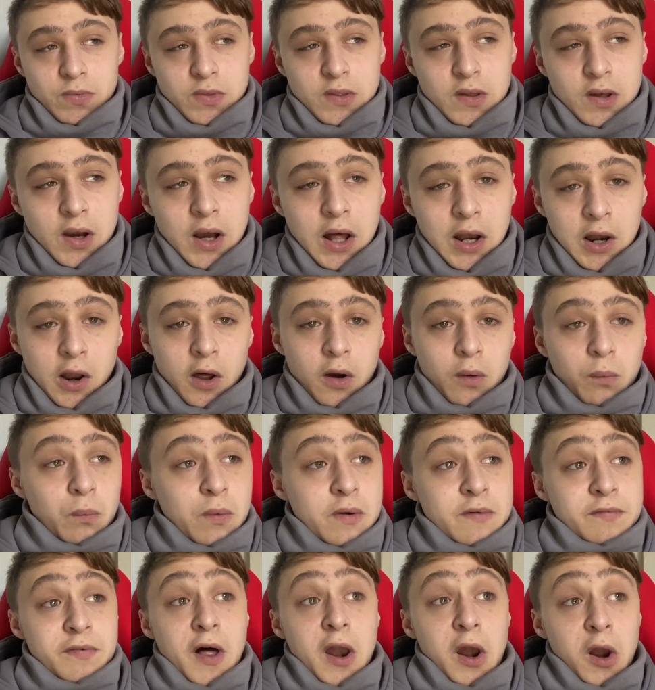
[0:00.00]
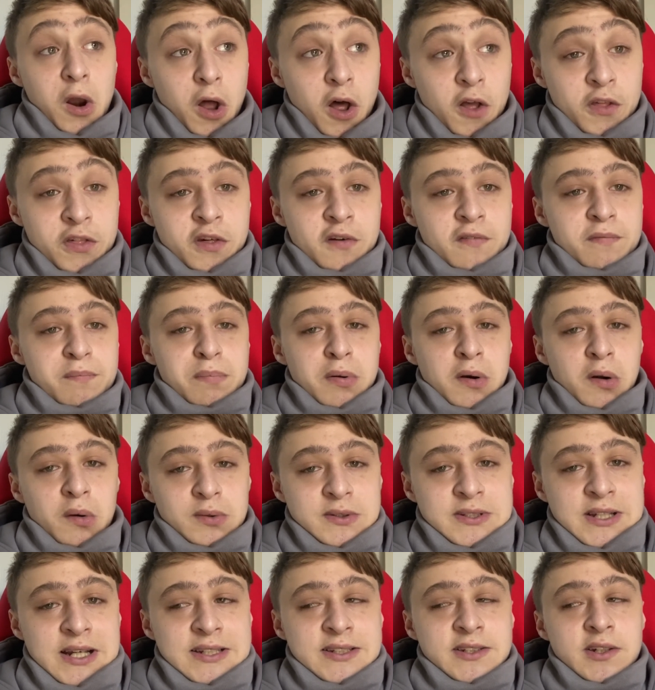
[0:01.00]
Along with a lot of
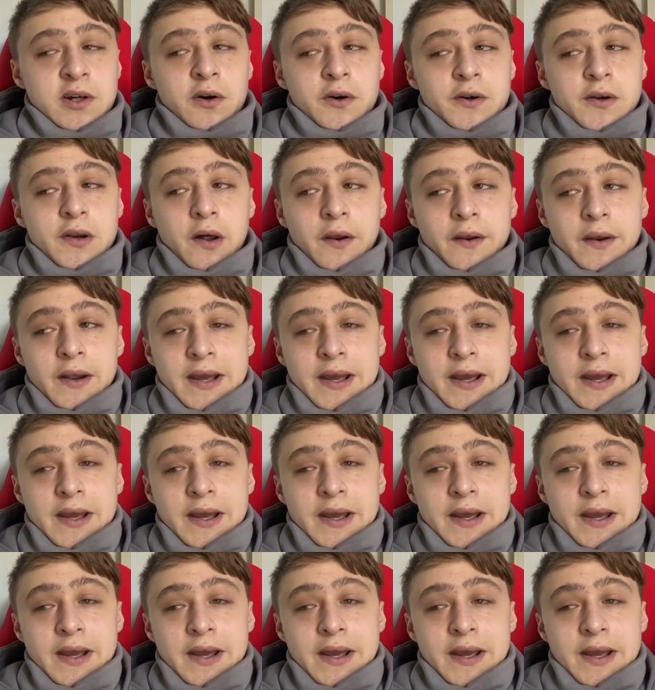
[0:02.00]
protests going on